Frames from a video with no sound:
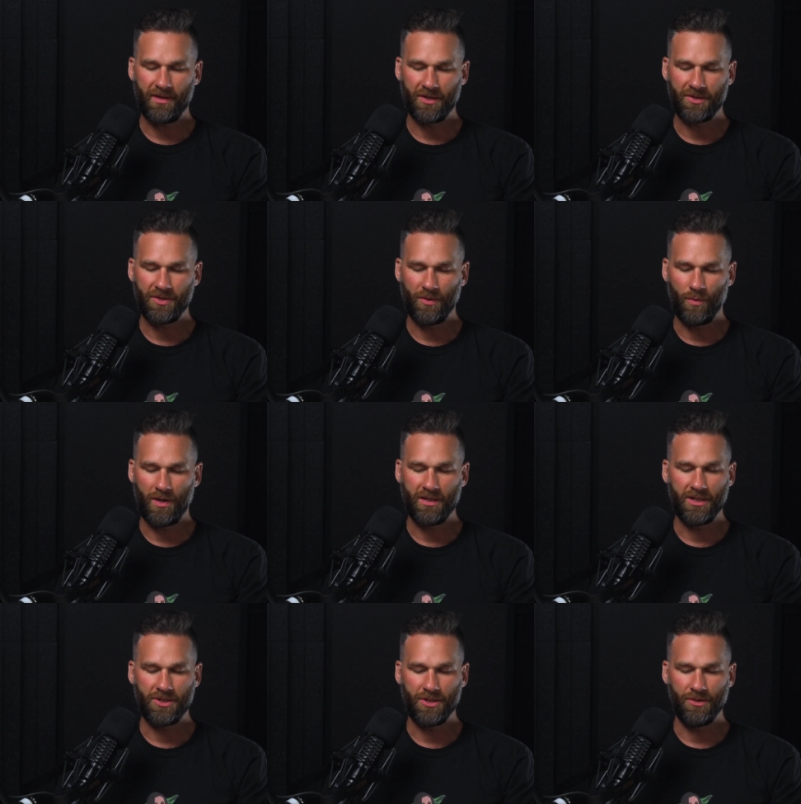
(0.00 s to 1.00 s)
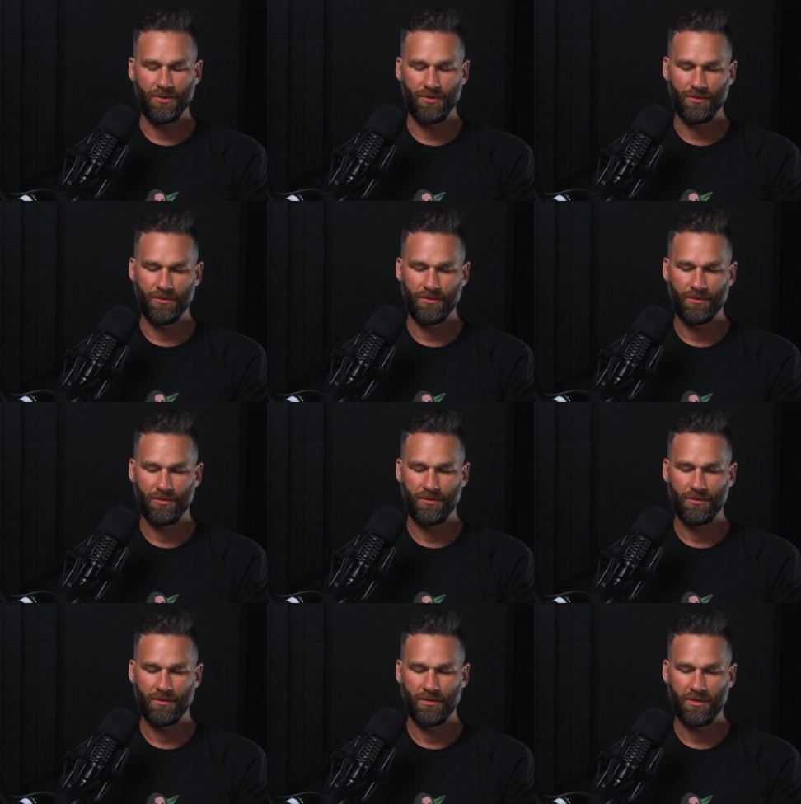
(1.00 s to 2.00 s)
about the two one, did you
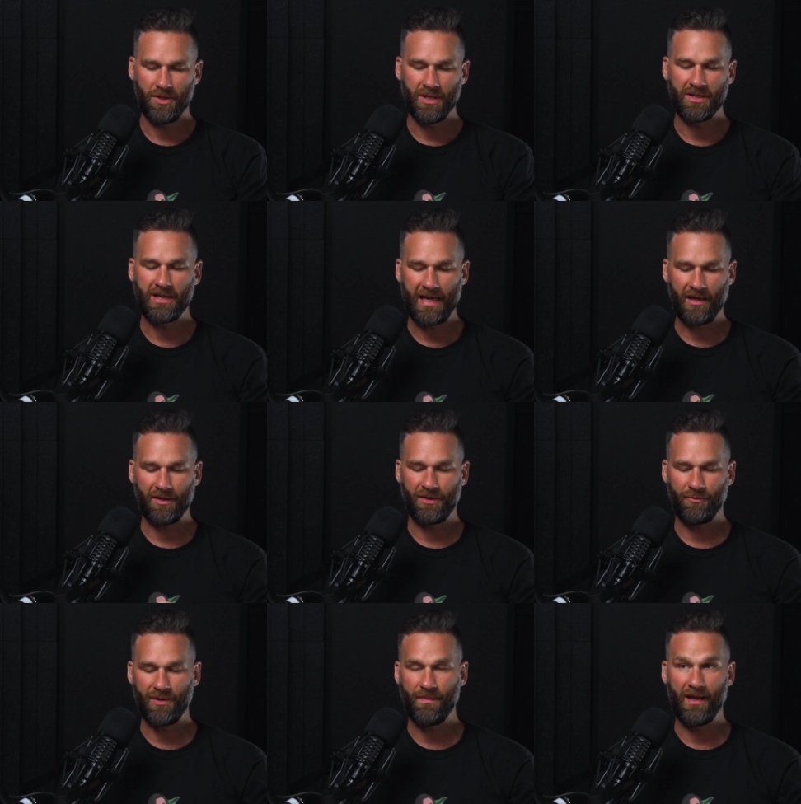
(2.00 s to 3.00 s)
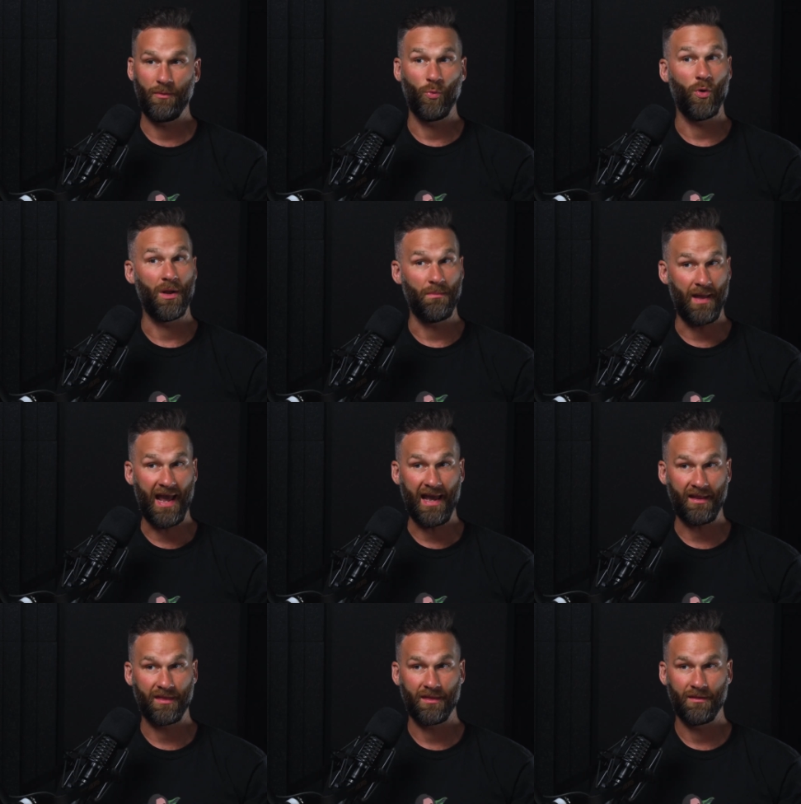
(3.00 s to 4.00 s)
you didn't take a three bed, one
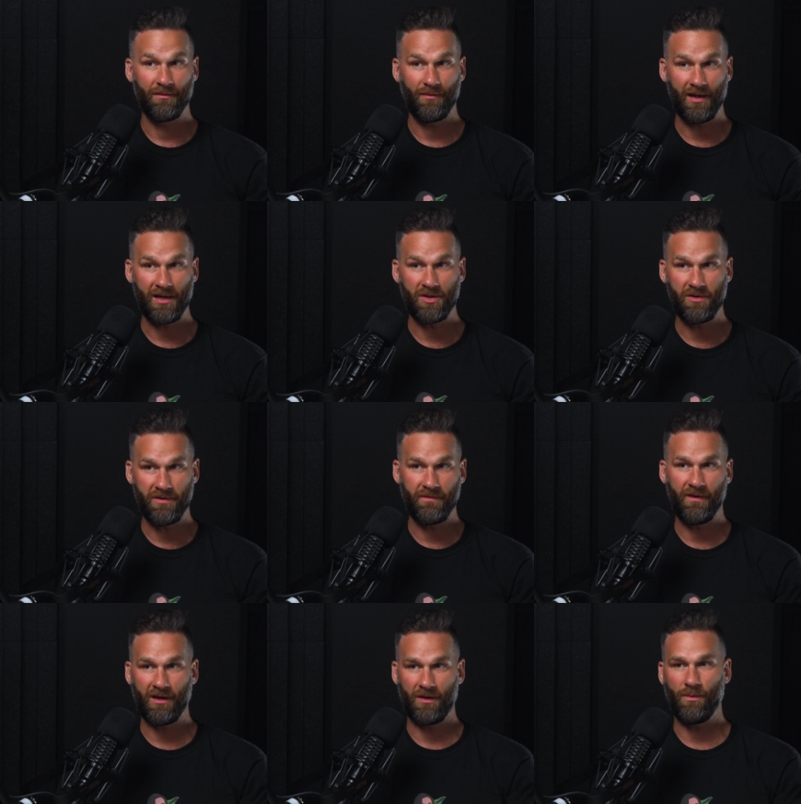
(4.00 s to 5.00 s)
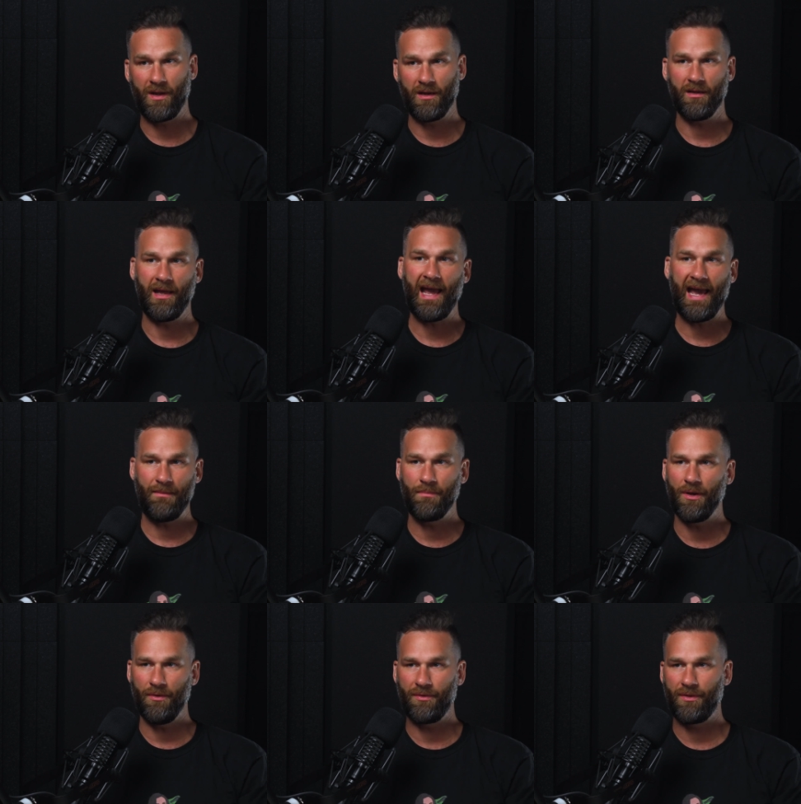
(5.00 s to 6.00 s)
bath, right? You, you no. way to add
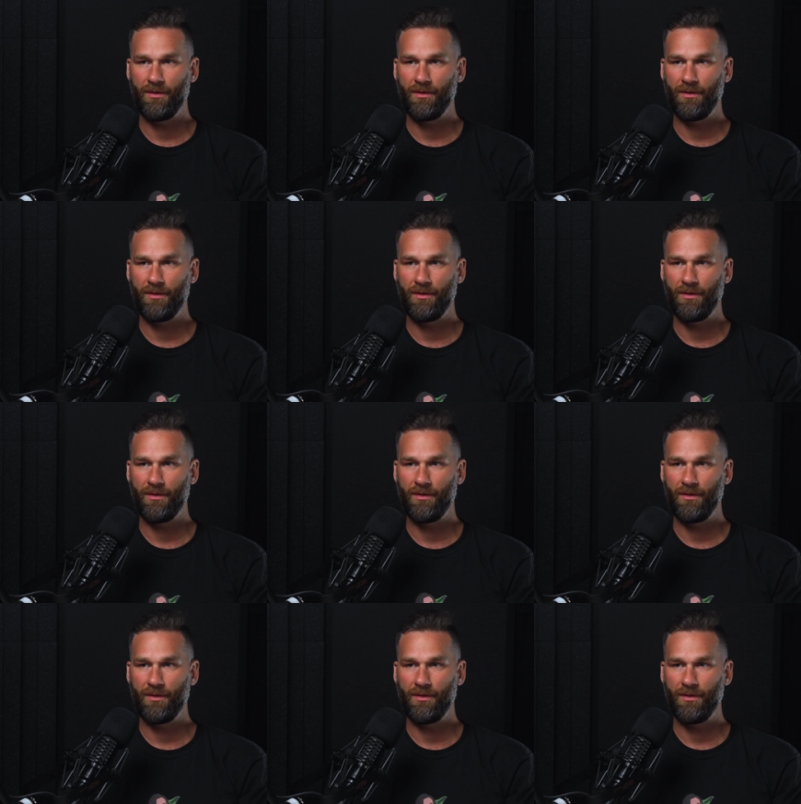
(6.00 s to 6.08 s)
both.